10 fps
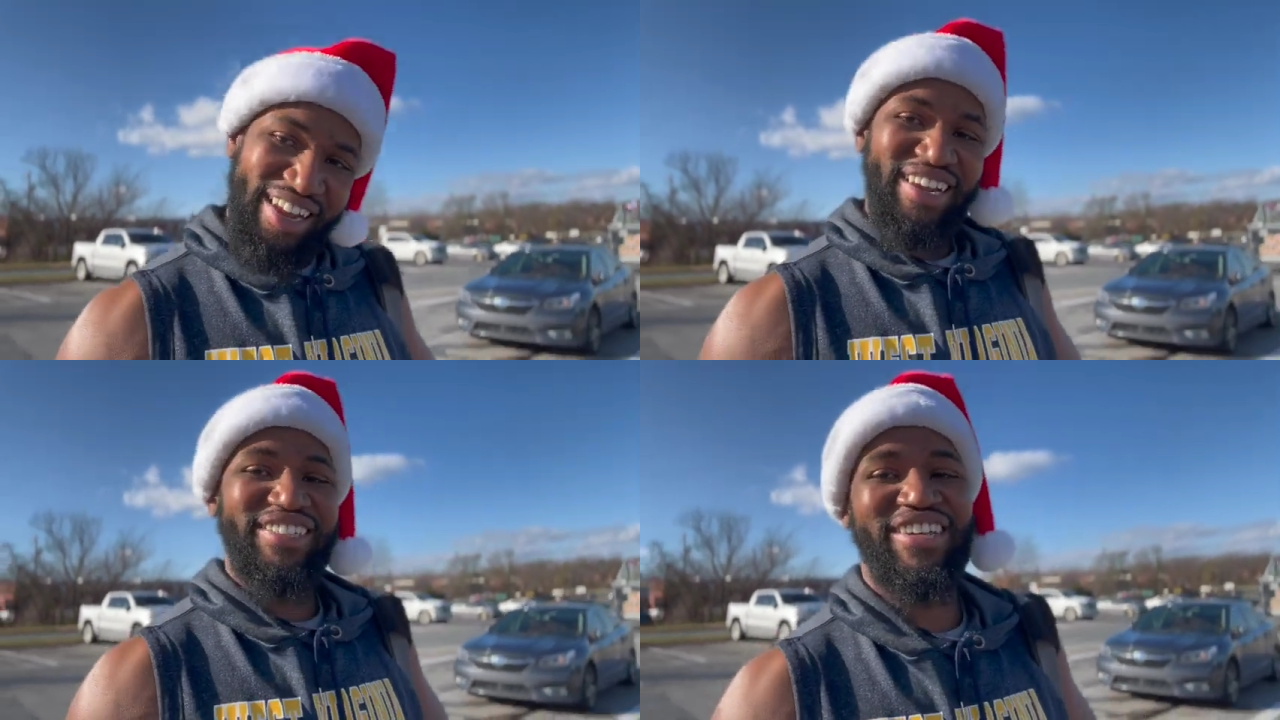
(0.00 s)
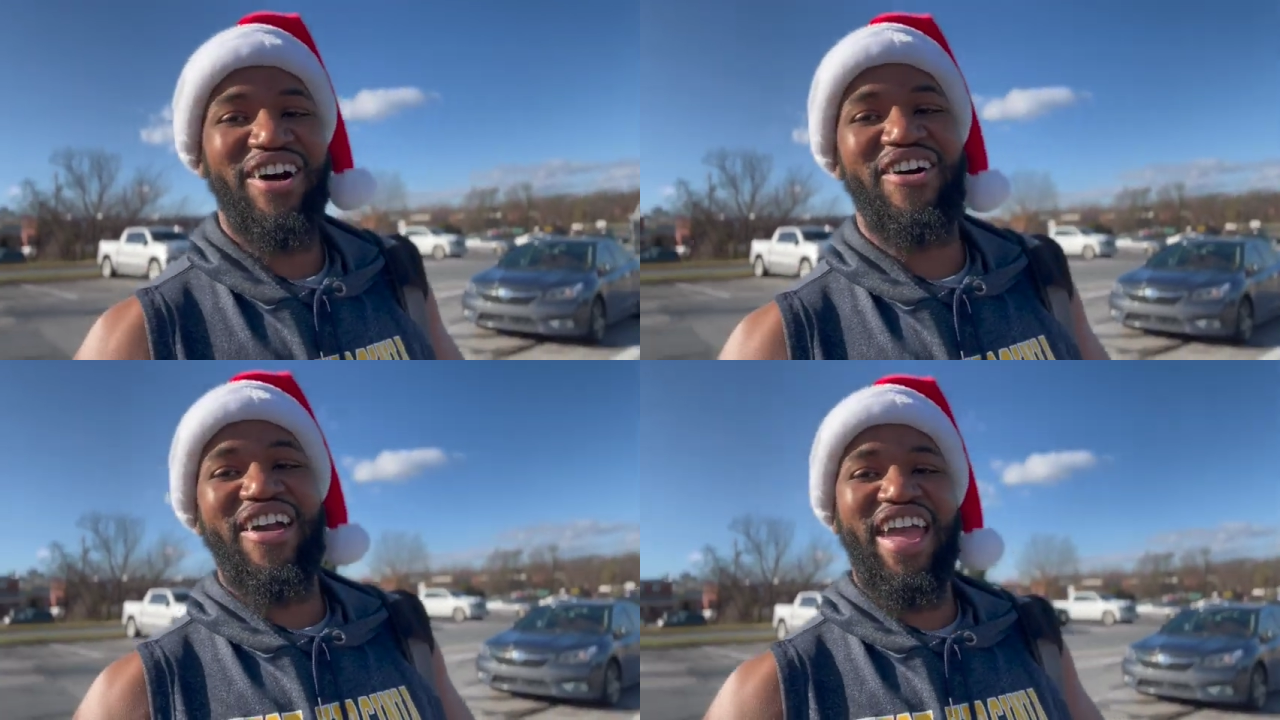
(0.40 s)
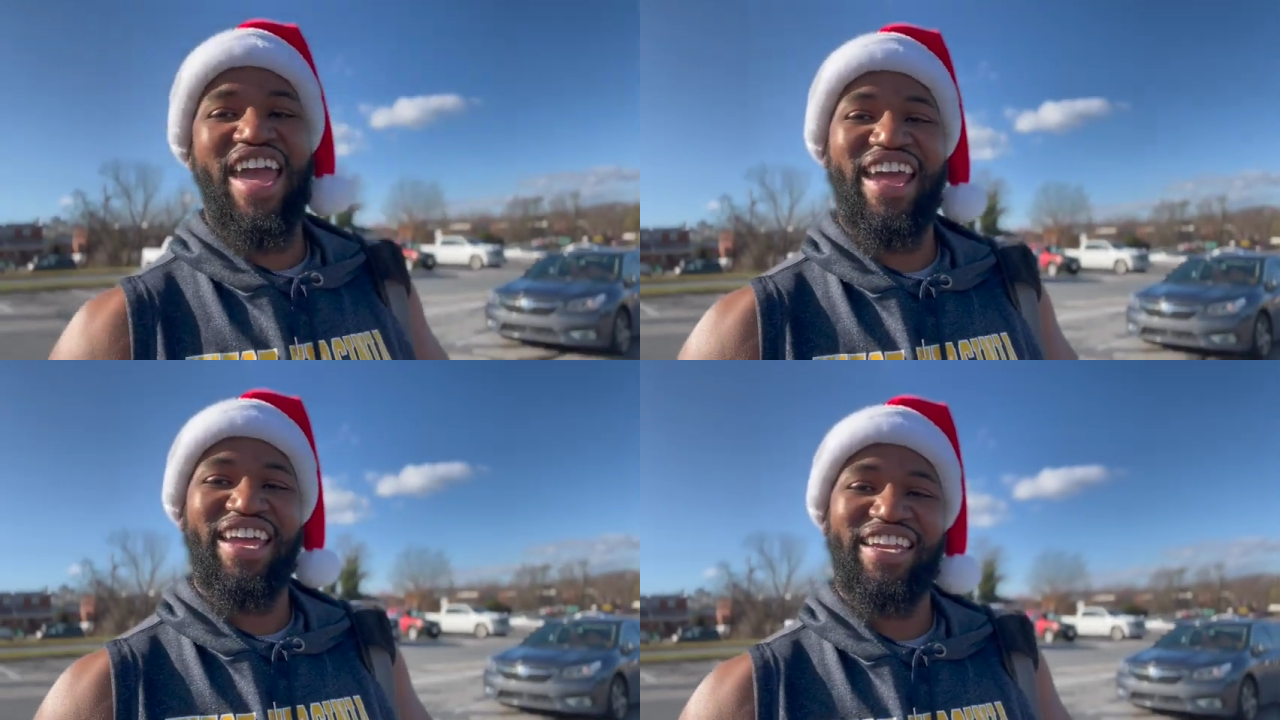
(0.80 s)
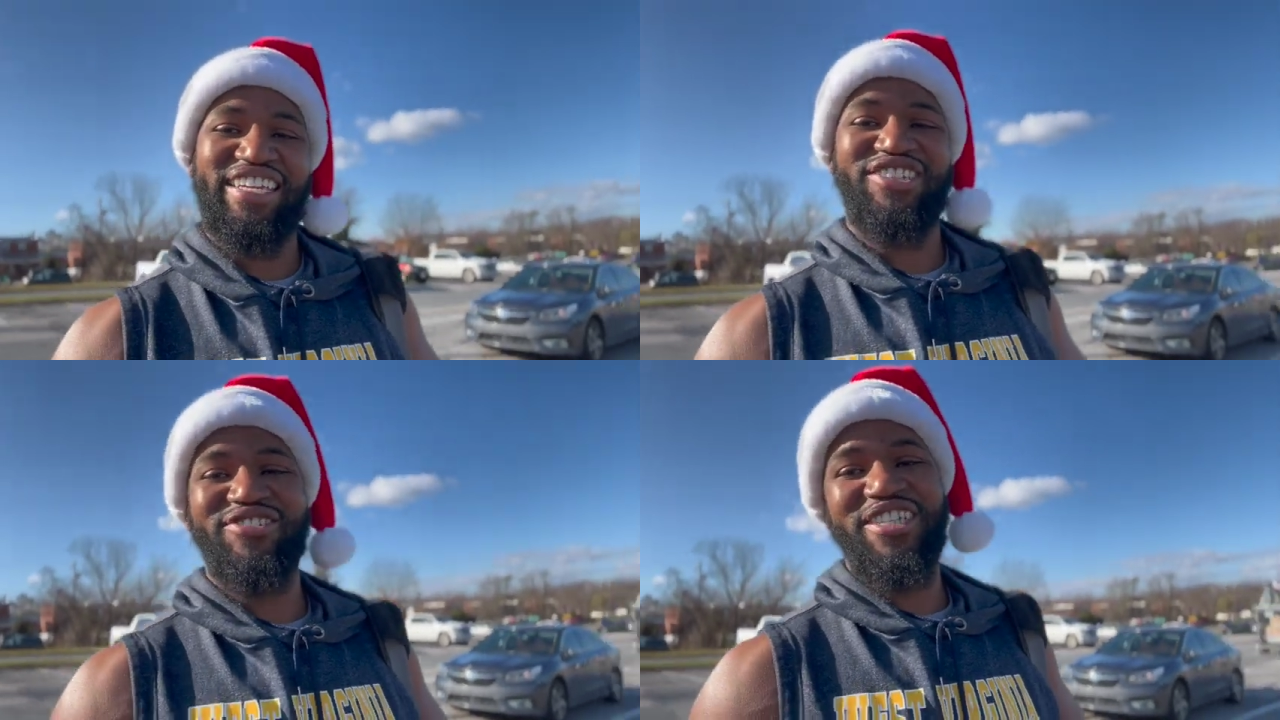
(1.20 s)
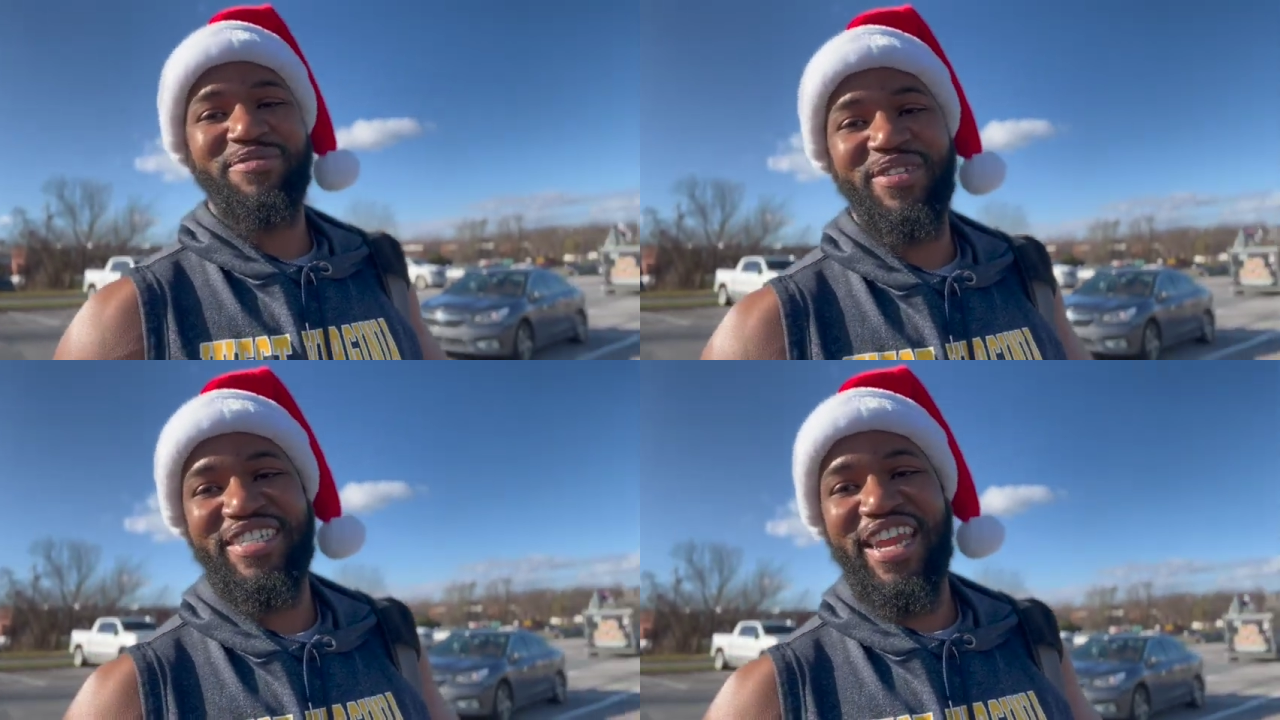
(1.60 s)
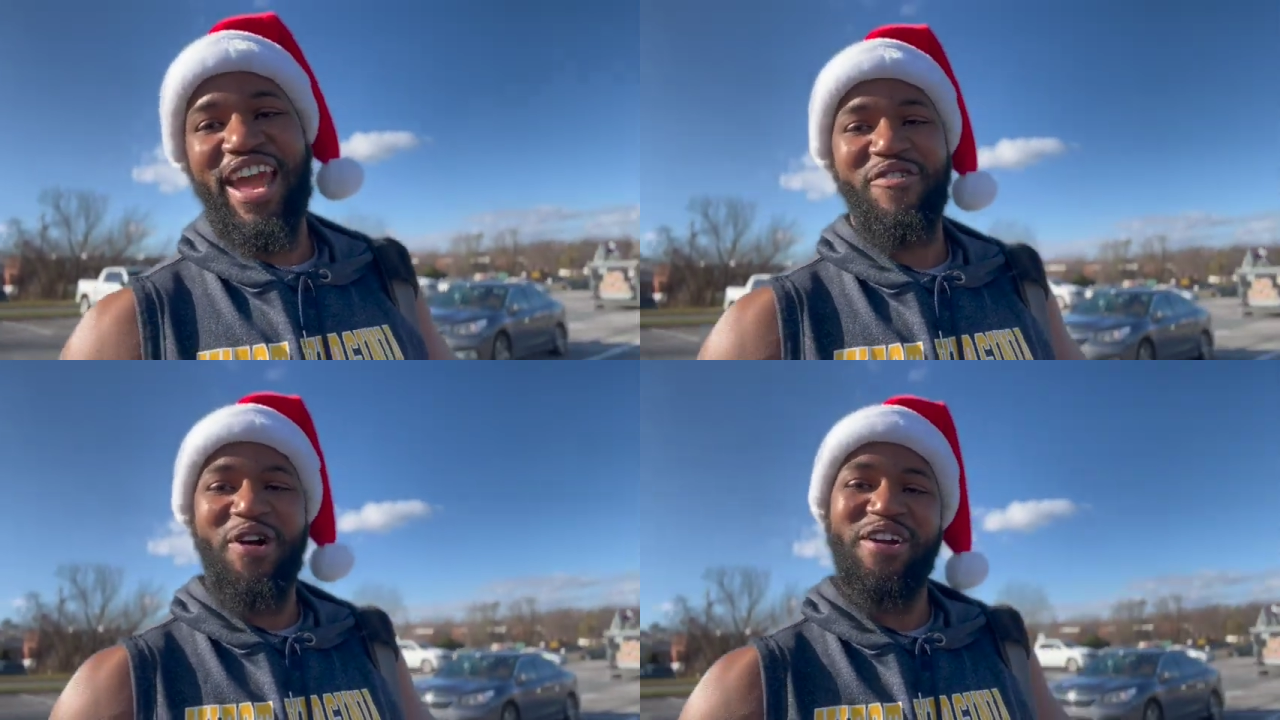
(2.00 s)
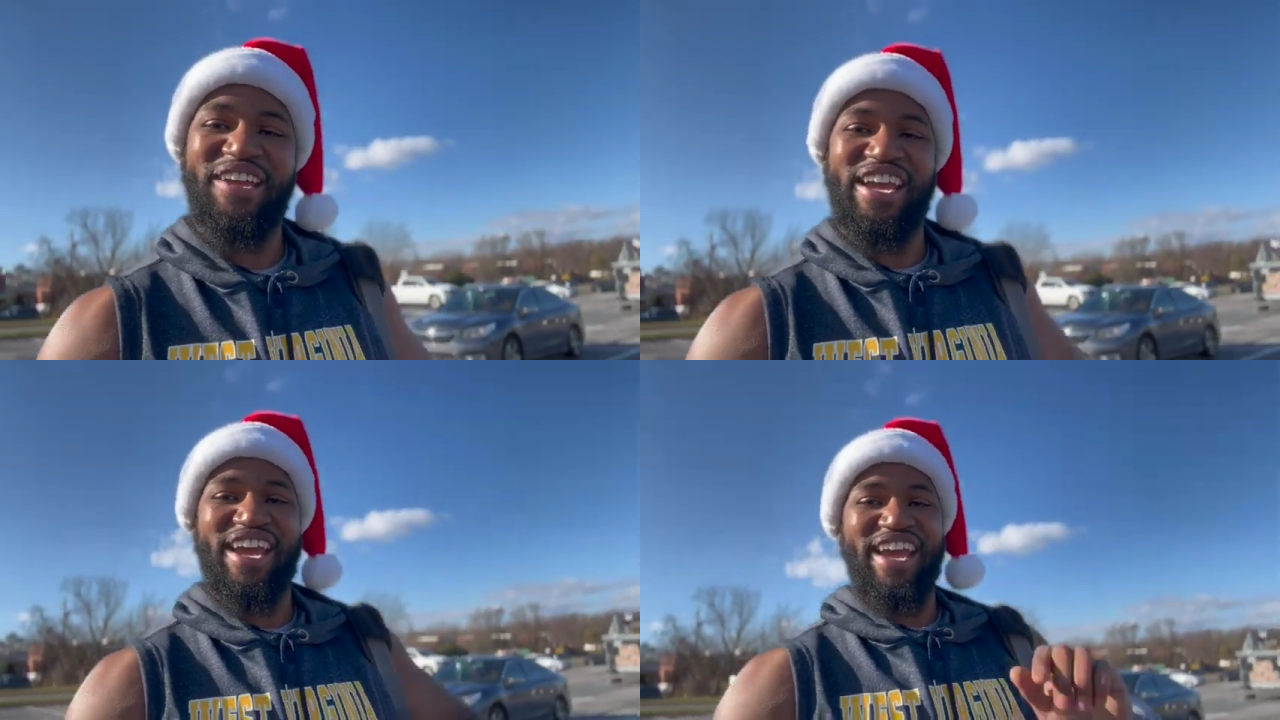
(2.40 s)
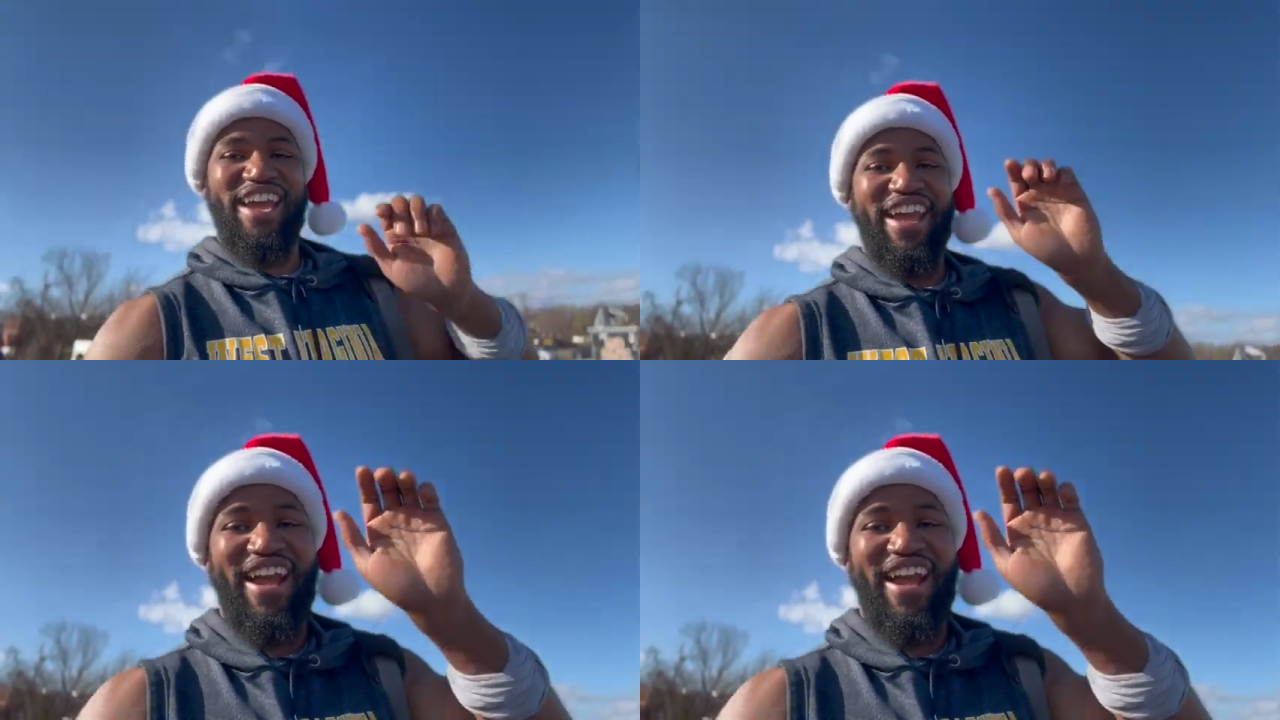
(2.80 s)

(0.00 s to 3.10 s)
let's go ahead and get this Christmas day working.